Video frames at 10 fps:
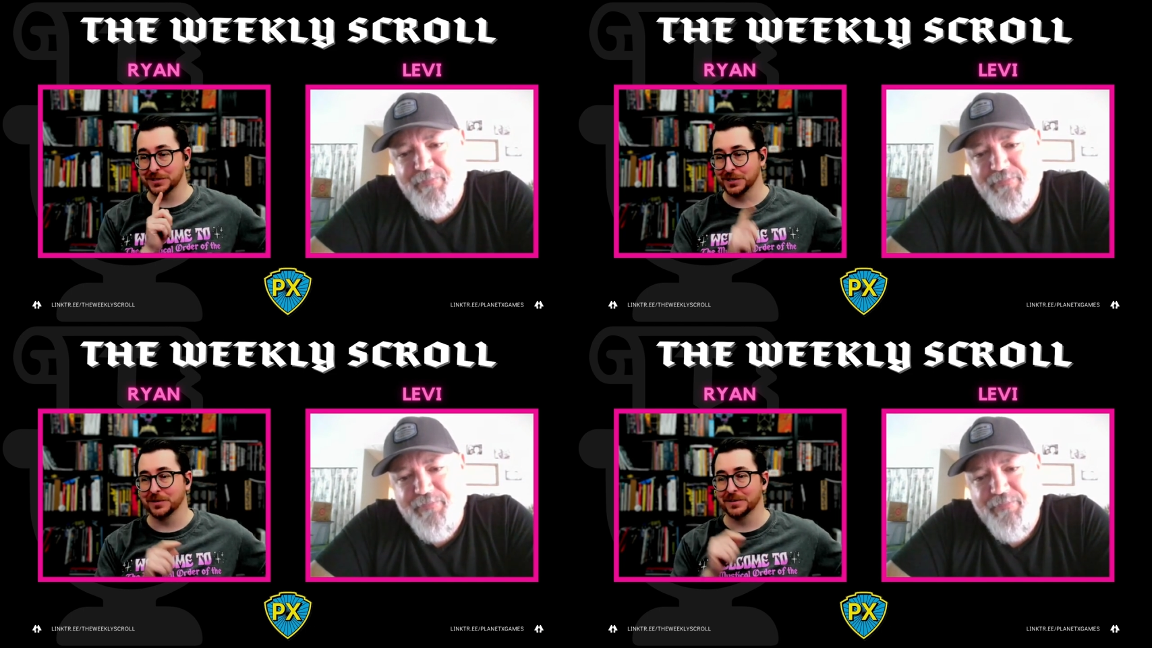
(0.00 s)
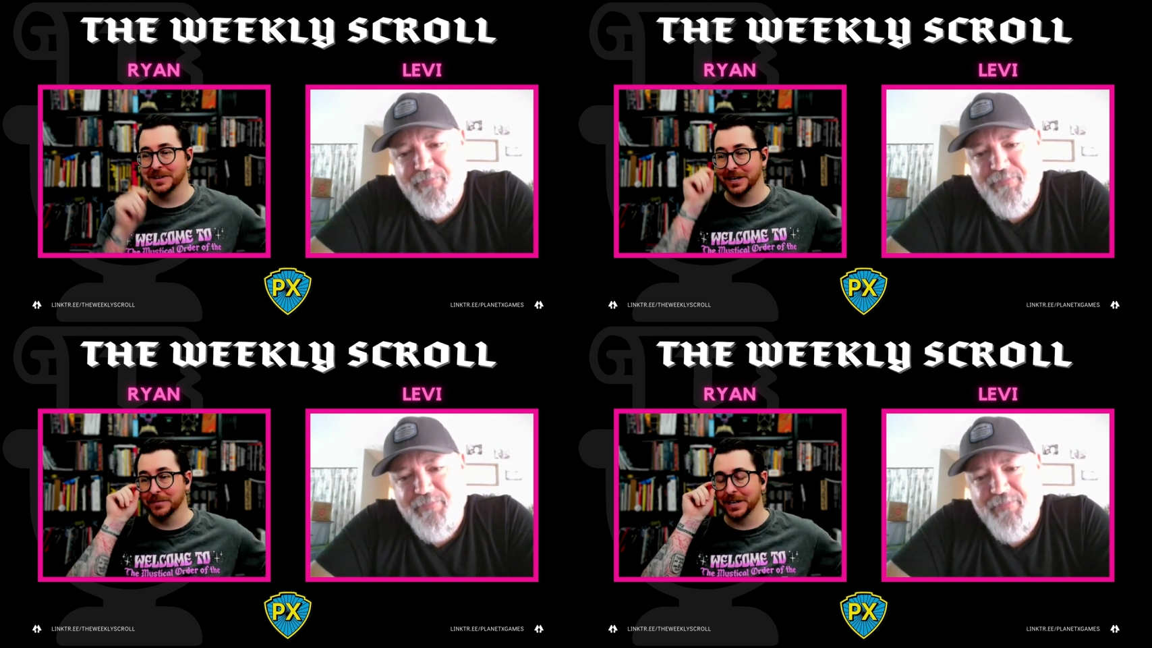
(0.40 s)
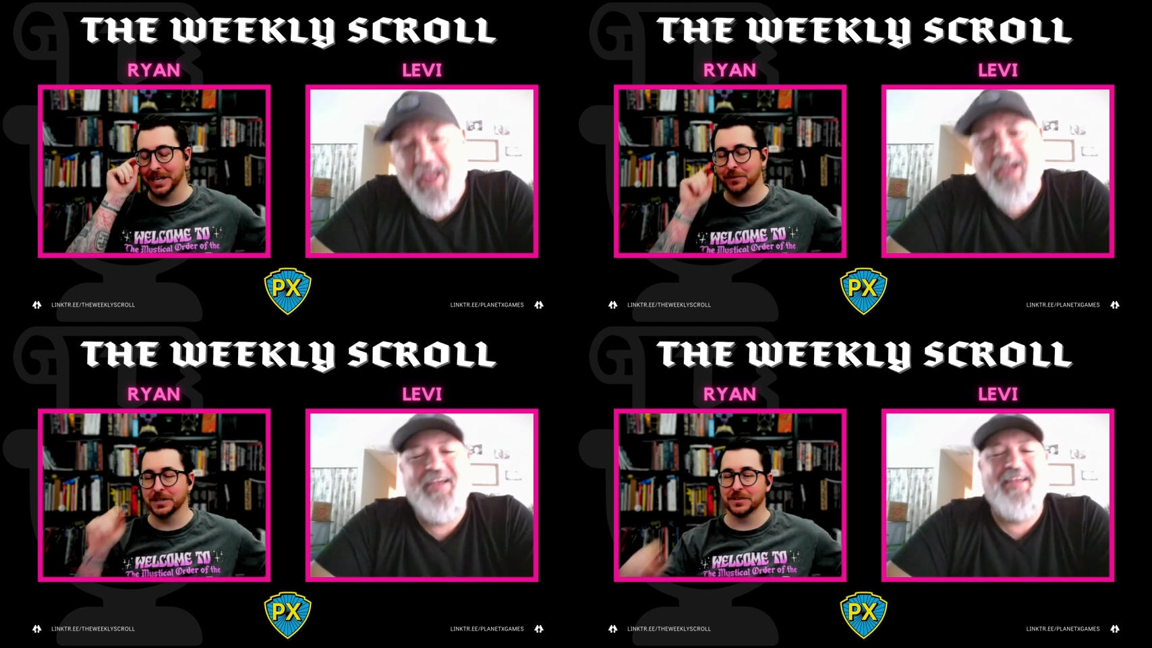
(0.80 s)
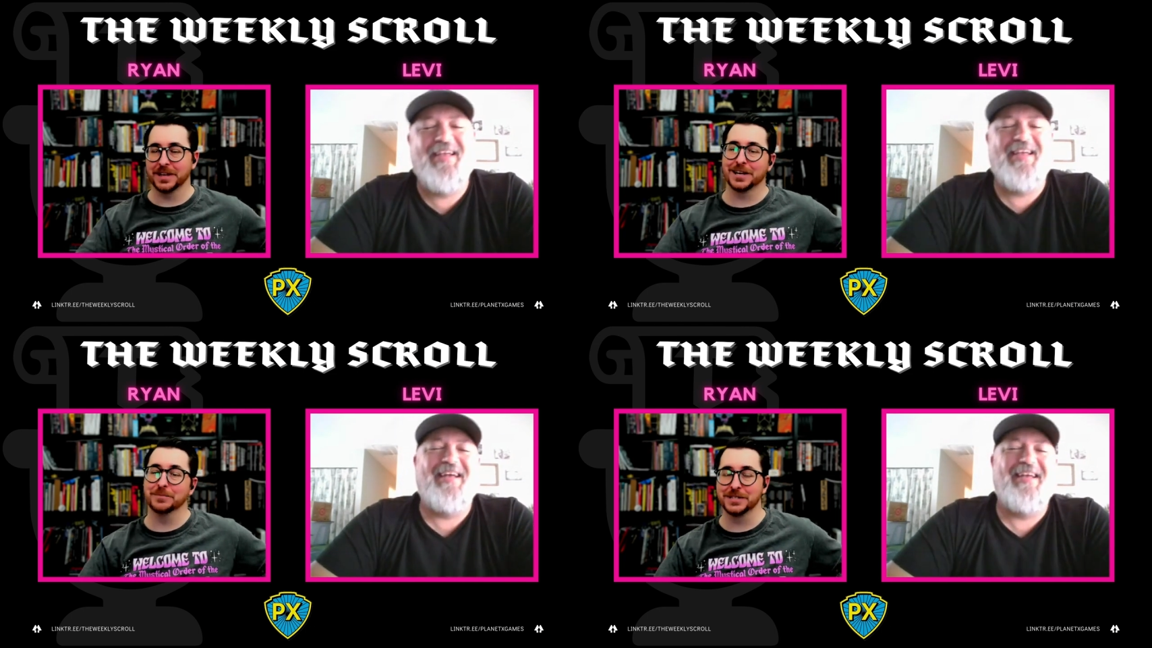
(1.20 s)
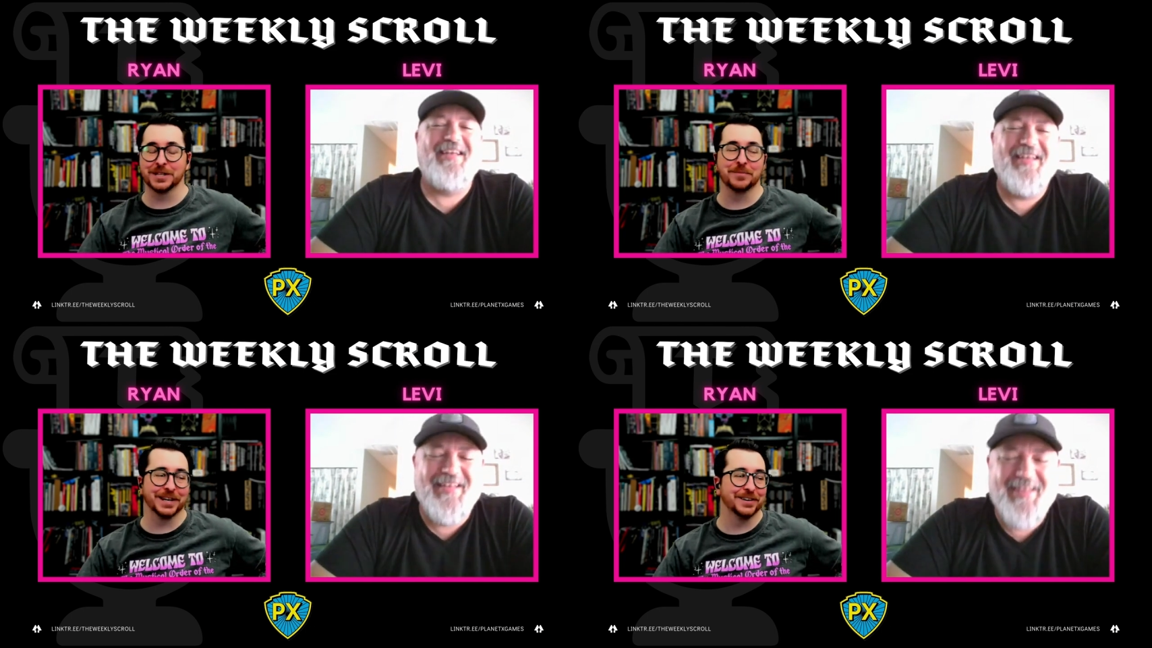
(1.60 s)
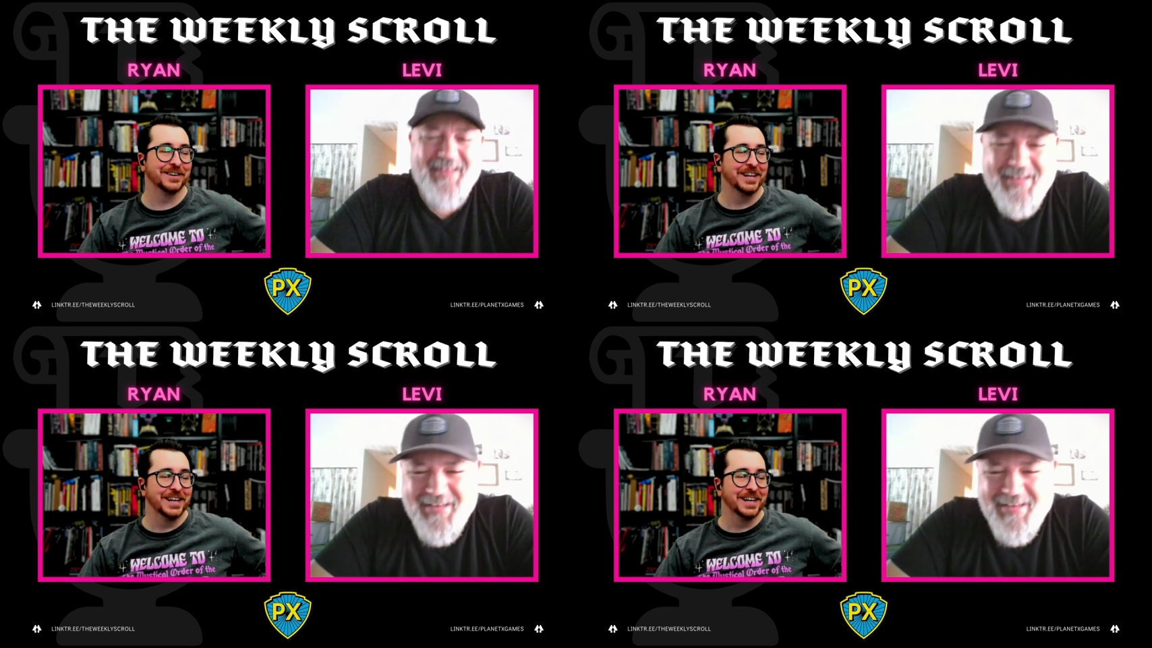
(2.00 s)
Speaker 1: So um, I can't wait till that comes in the mail.